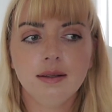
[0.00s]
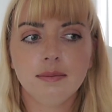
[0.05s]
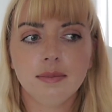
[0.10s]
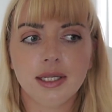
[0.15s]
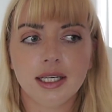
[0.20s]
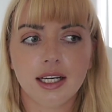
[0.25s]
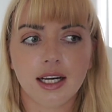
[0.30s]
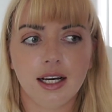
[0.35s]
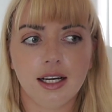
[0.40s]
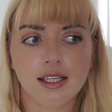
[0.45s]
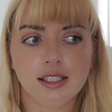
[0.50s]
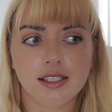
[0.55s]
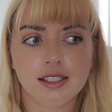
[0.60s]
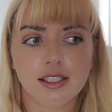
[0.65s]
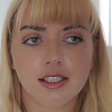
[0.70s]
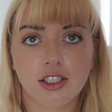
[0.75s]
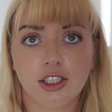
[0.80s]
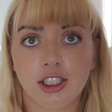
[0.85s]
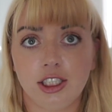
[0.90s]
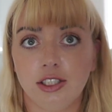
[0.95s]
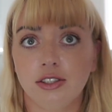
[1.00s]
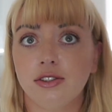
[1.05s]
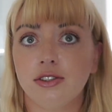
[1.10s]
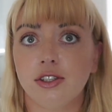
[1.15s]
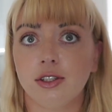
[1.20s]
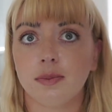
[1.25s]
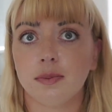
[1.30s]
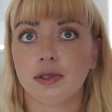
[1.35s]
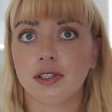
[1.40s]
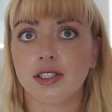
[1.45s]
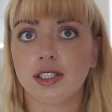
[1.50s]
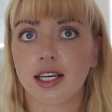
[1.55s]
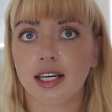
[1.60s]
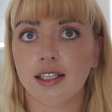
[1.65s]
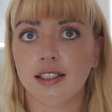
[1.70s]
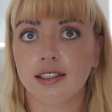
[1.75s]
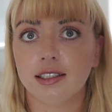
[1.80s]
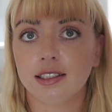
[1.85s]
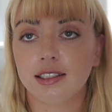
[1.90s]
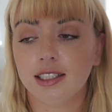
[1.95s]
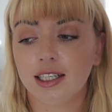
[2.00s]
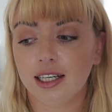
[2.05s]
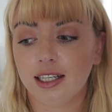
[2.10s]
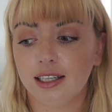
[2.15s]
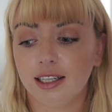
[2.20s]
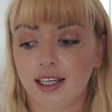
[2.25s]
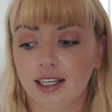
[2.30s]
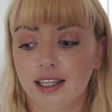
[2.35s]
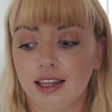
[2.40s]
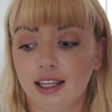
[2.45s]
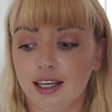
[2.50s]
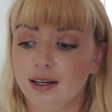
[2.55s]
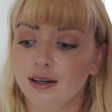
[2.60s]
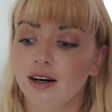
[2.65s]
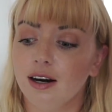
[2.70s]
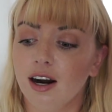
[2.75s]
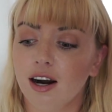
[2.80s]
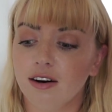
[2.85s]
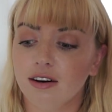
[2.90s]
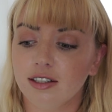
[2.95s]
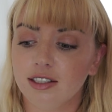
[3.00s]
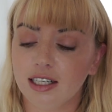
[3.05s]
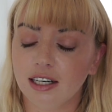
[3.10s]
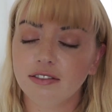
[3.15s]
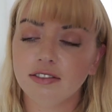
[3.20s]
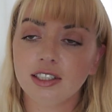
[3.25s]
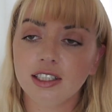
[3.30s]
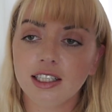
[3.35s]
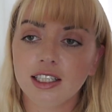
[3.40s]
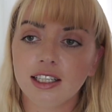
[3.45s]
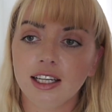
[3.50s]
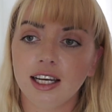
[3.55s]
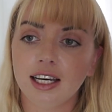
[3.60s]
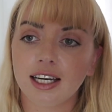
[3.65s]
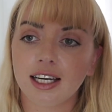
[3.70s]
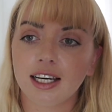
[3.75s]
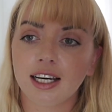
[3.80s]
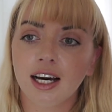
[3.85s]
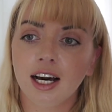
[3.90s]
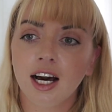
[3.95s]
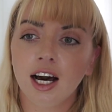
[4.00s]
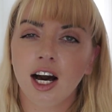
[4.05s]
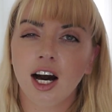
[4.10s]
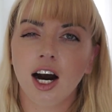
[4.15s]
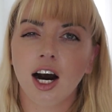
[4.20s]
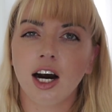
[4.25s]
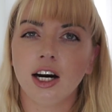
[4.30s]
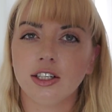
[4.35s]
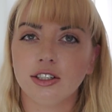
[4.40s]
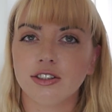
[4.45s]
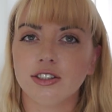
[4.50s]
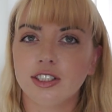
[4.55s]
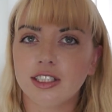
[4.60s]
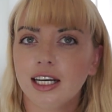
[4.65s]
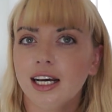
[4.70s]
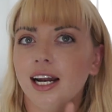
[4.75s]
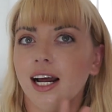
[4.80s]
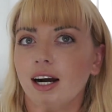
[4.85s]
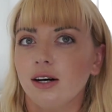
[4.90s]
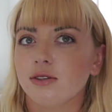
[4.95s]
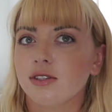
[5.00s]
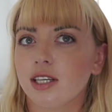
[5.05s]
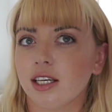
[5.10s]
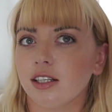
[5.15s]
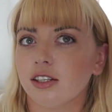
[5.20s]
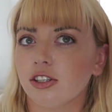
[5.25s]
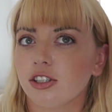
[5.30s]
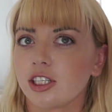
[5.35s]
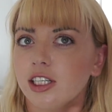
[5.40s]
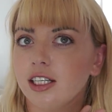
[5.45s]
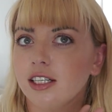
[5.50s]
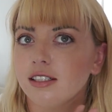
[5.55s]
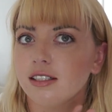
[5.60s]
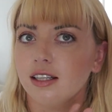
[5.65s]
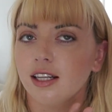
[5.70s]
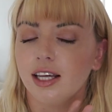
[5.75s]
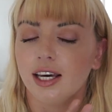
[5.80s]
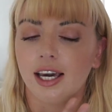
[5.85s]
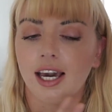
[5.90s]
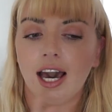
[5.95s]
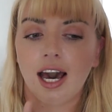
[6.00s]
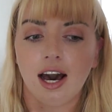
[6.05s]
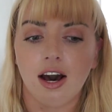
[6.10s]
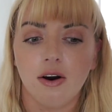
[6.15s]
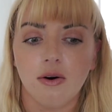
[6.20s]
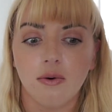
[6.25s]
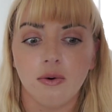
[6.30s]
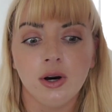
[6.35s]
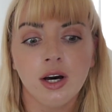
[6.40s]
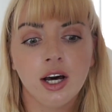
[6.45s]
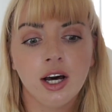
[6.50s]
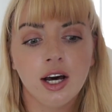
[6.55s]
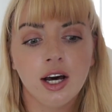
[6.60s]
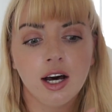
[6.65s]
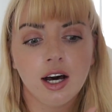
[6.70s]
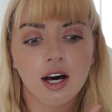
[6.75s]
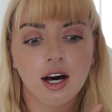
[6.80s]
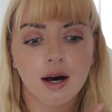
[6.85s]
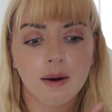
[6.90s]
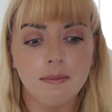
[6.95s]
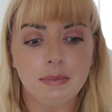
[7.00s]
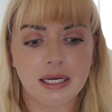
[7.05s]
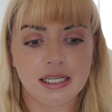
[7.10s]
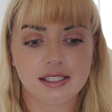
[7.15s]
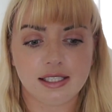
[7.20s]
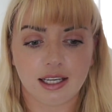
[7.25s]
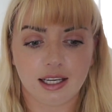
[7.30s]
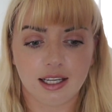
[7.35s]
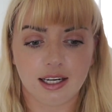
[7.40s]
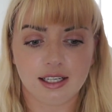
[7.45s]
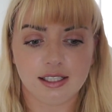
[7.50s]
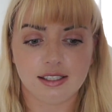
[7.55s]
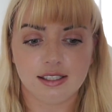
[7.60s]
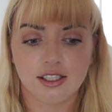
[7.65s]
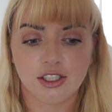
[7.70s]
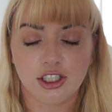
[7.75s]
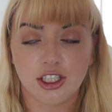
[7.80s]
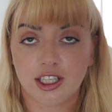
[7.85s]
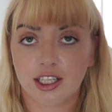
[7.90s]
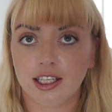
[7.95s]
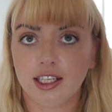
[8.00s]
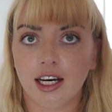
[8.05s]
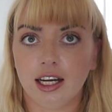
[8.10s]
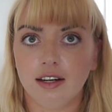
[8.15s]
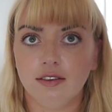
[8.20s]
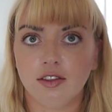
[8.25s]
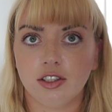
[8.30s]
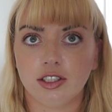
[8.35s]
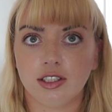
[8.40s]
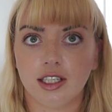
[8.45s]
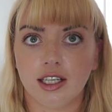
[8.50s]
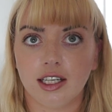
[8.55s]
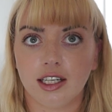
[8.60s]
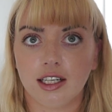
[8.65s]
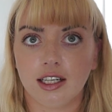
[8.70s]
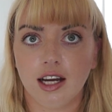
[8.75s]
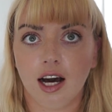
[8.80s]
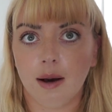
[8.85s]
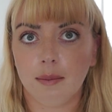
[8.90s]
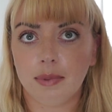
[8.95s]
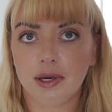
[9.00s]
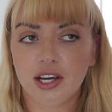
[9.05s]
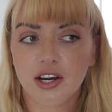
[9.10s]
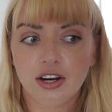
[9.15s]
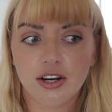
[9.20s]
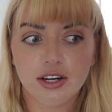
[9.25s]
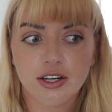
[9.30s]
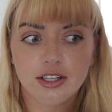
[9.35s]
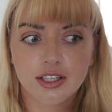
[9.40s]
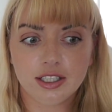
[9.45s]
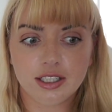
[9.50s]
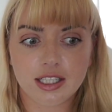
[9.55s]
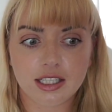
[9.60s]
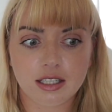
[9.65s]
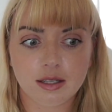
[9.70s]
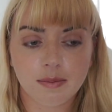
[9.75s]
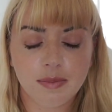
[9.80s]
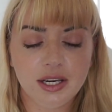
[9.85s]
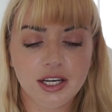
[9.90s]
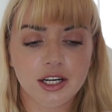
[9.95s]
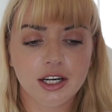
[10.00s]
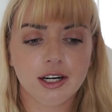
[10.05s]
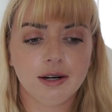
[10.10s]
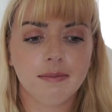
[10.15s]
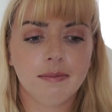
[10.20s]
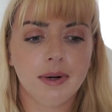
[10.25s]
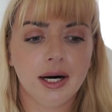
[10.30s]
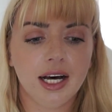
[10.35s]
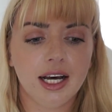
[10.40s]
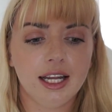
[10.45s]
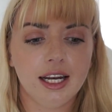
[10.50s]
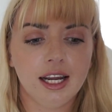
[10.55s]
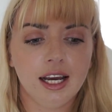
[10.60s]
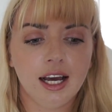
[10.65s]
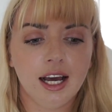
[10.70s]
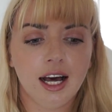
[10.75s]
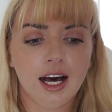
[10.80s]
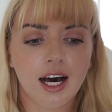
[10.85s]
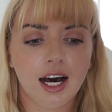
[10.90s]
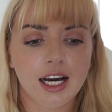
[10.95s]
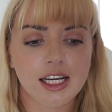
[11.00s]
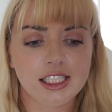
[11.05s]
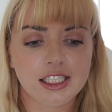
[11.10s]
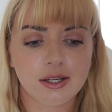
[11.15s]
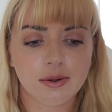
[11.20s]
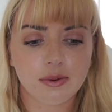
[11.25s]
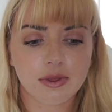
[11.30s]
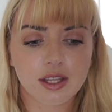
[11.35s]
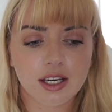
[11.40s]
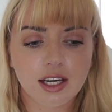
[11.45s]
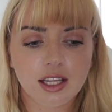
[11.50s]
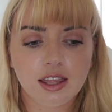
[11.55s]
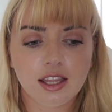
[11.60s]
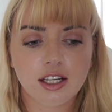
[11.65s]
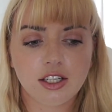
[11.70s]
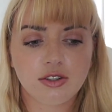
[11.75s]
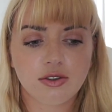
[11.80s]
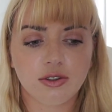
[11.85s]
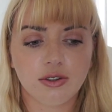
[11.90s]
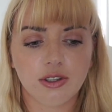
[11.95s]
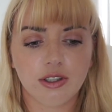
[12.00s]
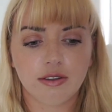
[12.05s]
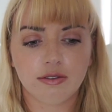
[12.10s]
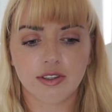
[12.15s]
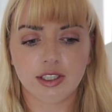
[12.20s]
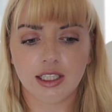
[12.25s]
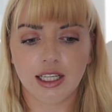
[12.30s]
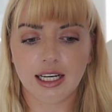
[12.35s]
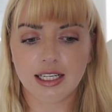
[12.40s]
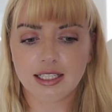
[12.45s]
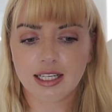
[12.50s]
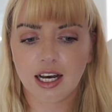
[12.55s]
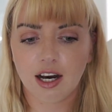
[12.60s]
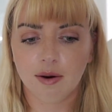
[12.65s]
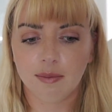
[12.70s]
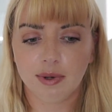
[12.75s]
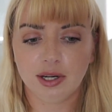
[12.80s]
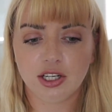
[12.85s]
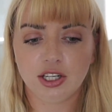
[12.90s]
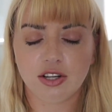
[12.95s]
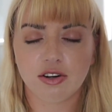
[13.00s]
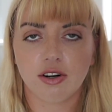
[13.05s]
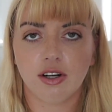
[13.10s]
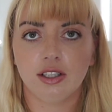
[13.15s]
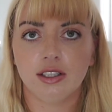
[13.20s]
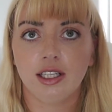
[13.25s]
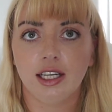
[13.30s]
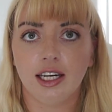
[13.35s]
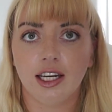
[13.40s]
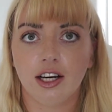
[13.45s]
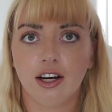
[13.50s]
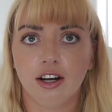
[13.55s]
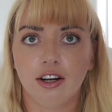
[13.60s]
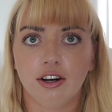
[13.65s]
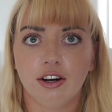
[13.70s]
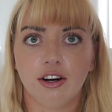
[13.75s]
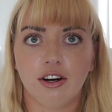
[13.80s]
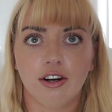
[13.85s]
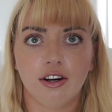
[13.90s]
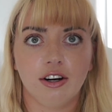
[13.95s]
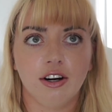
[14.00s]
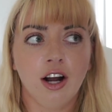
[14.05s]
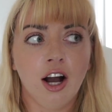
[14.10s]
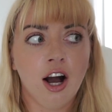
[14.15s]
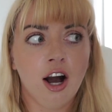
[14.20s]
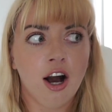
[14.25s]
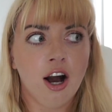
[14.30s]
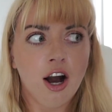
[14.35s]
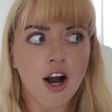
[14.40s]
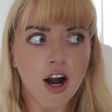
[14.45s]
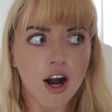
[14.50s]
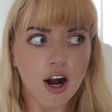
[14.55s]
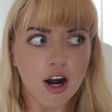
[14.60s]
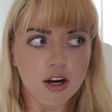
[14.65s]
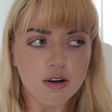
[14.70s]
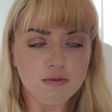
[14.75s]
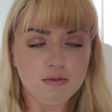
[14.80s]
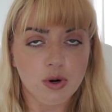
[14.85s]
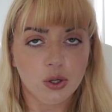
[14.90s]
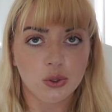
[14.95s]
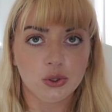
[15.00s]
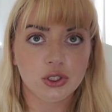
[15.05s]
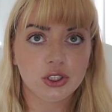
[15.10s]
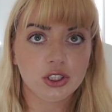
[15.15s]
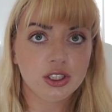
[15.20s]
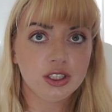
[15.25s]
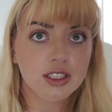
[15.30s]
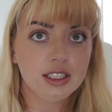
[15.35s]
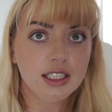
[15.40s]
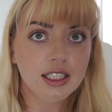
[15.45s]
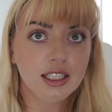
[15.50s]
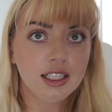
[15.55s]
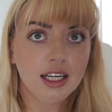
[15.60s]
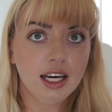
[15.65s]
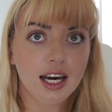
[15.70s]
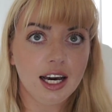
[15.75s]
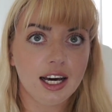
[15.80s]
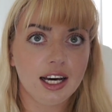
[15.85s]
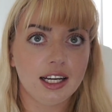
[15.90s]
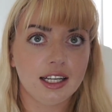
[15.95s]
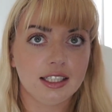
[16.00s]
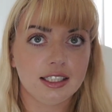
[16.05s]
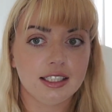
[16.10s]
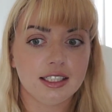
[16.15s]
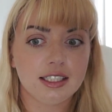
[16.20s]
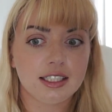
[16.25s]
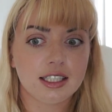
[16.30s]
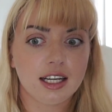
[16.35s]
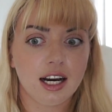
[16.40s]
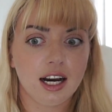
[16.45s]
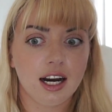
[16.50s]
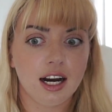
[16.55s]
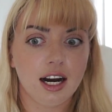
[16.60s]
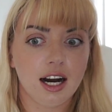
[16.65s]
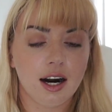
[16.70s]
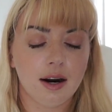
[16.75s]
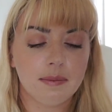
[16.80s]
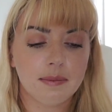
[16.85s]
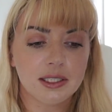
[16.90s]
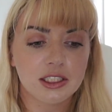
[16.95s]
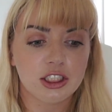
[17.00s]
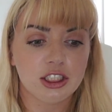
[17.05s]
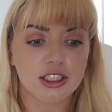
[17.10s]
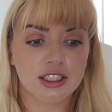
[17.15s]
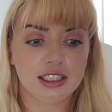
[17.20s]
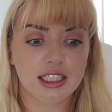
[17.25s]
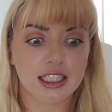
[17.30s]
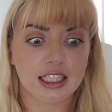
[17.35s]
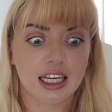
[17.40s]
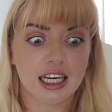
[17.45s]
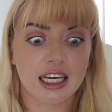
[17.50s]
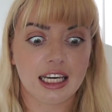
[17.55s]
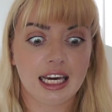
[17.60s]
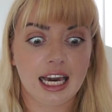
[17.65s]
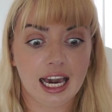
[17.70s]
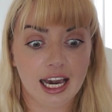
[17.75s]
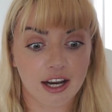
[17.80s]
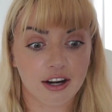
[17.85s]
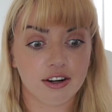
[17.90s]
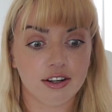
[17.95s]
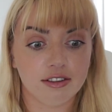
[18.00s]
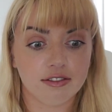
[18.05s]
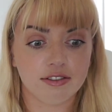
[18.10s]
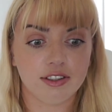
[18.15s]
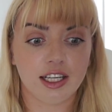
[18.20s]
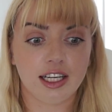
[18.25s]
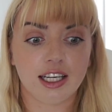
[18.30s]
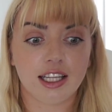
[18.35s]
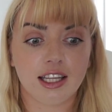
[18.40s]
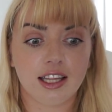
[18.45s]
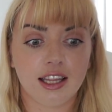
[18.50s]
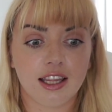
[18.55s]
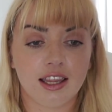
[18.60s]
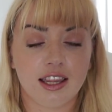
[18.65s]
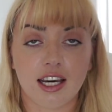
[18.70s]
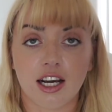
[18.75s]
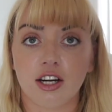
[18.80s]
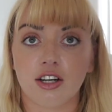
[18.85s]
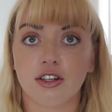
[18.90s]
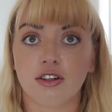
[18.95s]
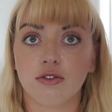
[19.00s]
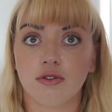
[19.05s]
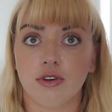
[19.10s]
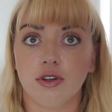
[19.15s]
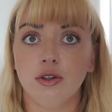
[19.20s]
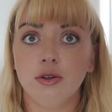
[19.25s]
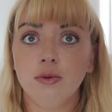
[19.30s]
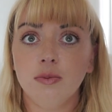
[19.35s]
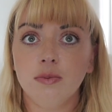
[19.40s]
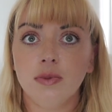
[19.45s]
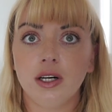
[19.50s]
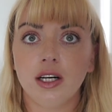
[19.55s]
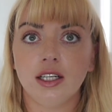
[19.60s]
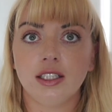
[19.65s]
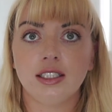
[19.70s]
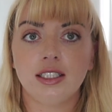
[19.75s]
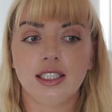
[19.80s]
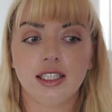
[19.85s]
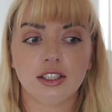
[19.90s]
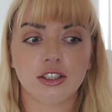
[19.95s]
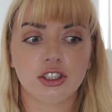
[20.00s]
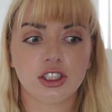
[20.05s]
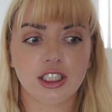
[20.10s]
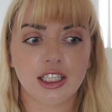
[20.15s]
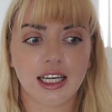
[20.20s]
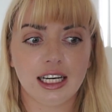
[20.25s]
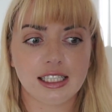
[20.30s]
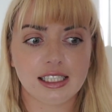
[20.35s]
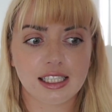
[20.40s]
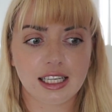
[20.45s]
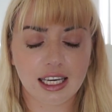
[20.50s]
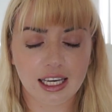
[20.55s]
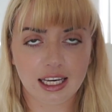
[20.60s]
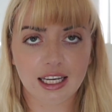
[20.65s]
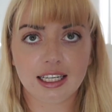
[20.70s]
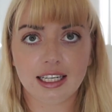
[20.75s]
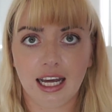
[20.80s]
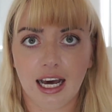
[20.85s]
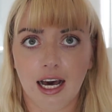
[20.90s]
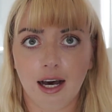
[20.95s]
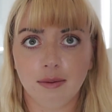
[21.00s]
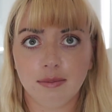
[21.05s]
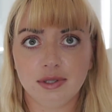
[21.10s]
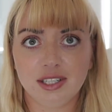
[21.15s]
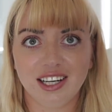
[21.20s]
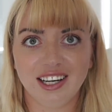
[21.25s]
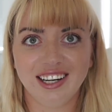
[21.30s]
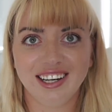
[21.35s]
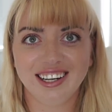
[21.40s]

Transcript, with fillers: because she's super skilled and like they definitely like understand how skilled she is and like how amazing it is that she can kind of just like not be heard and disappear, but I don't think they truly realize how much they're all leaning on her emotionally and uh, how much she's taking care of like their group until she gets kidnapped.